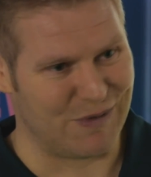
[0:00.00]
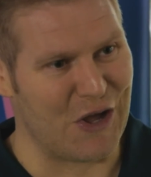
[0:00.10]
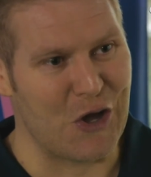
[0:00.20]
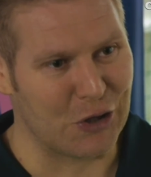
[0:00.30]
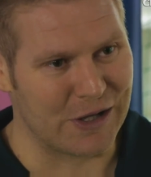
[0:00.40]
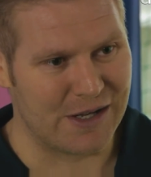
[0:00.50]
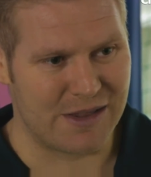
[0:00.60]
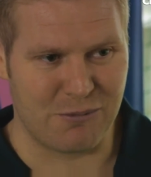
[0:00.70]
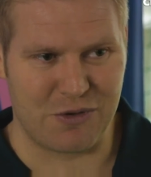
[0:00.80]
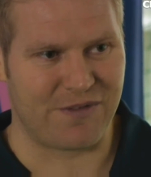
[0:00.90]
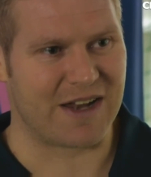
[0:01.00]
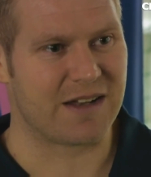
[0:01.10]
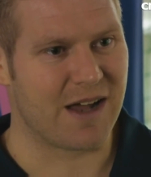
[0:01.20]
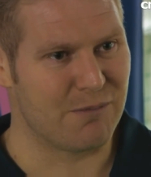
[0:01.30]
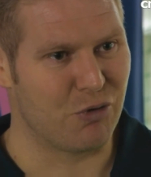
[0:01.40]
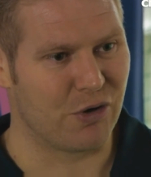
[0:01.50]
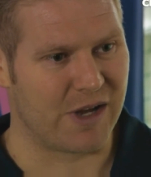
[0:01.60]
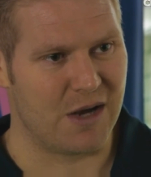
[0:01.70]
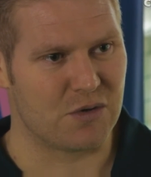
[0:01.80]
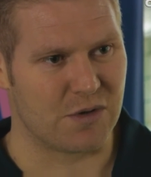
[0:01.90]
earlier, then we'd have had 9 more
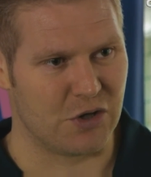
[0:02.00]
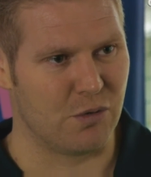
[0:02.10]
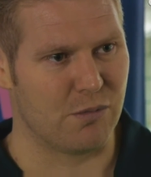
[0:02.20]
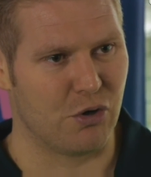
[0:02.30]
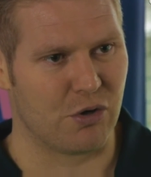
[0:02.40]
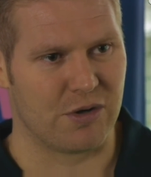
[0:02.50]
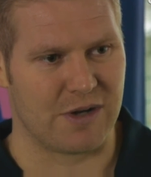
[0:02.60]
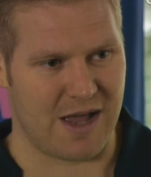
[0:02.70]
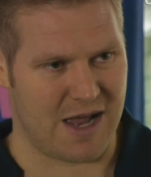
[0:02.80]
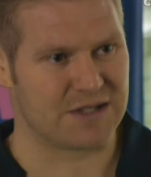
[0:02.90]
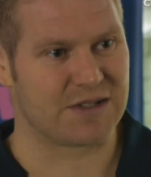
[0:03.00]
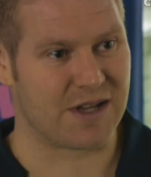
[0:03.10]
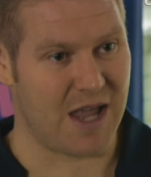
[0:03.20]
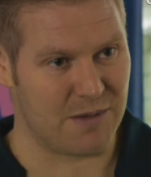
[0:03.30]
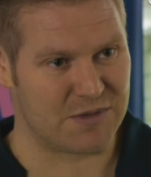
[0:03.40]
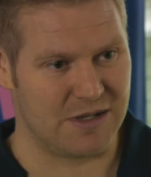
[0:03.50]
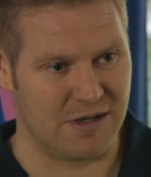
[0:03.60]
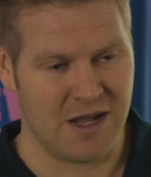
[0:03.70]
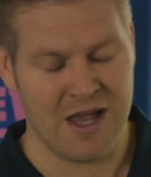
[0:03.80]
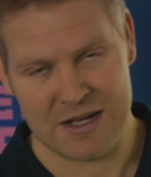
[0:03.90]
games with Eoin Morgan as
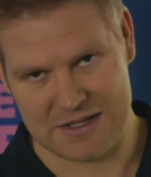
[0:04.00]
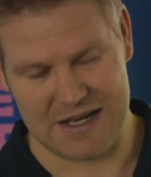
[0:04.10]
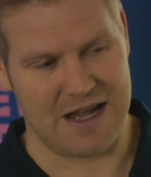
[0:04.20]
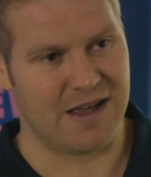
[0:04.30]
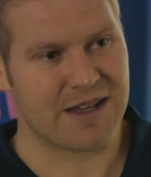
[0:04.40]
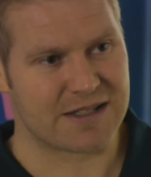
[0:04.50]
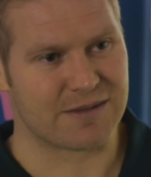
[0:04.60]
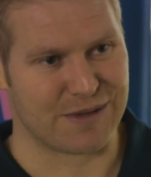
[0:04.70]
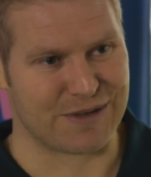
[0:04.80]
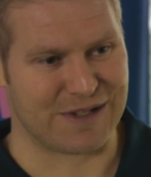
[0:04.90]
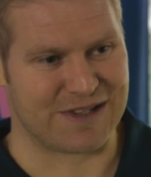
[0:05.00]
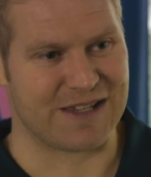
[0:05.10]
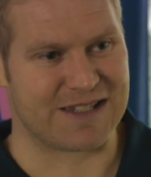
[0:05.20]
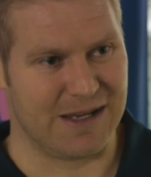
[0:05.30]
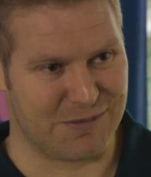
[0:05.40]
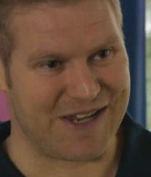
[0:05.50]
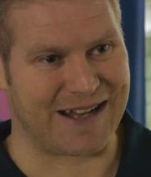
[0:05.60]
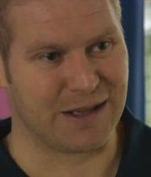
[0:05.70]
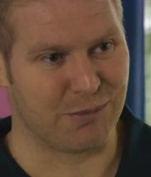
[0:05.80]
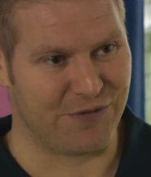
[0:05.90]
captain to get the team
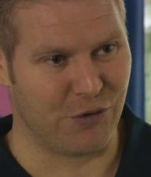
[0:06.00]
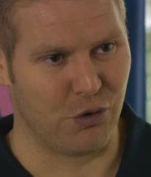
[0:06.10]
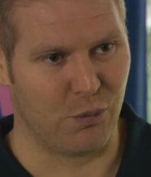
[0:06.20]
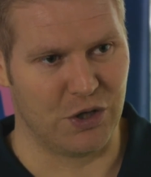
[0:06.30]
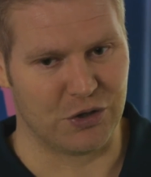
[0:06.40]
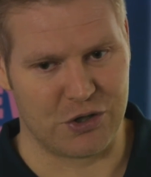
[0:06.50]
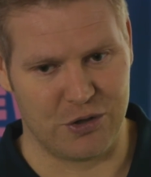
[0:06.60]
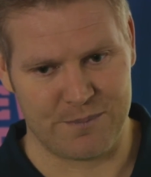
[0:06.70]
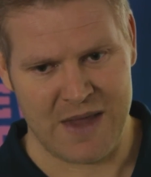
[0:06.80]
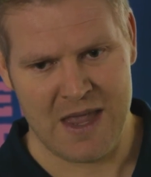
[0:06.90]
settled before the World Cup.